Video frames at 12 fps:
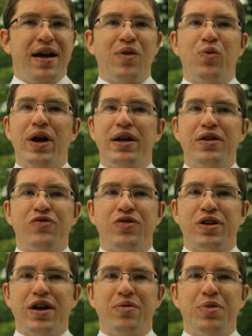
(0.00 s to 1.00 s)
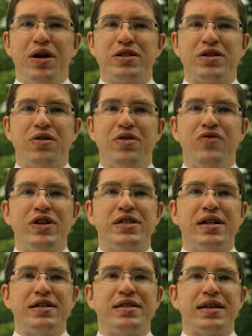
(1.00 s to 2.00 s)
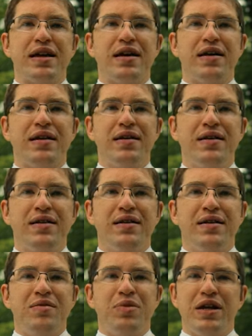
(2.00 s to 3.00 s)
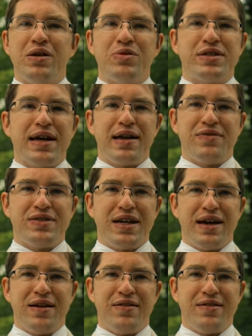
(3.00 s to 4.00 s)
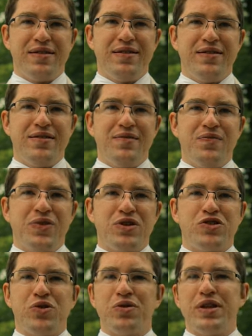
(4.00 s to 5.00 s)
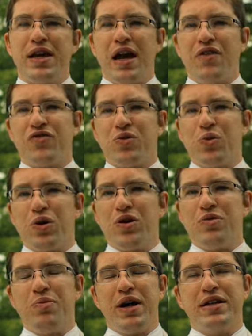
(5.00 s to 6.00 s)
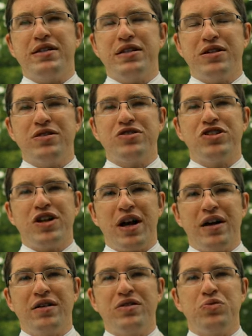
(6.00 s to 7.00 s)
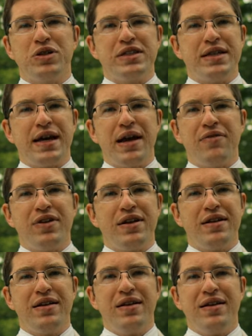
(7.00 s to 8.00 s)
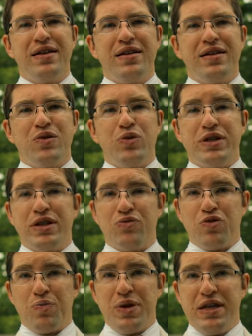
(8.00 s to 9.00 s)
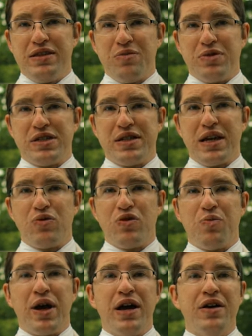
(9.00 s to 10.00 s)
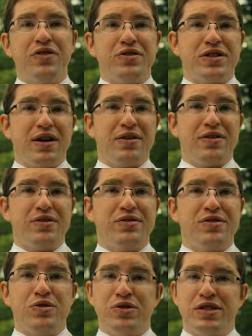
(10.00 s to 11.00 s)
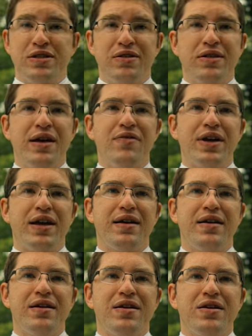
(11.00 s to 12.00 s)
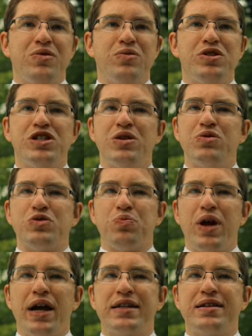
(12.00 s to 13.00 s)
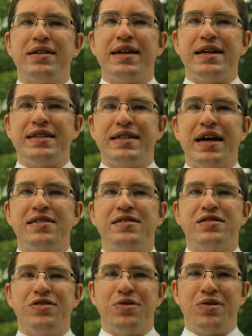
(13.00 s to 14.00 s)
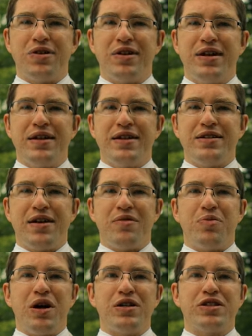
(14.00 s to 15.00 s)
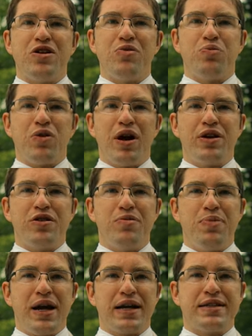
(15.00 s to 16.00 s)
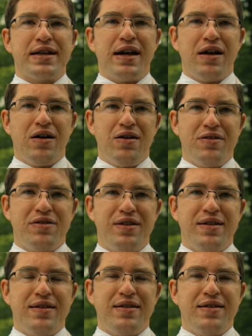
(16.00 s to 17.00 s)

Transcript: I waited for Don Bosco to visit us again, but he was out of town. Shortly afterward, my dear child went to heaven. We didn't repeat the mistake with my other daughter, who's still living. When she was practically at death's door, Don Bosco brought her back to health."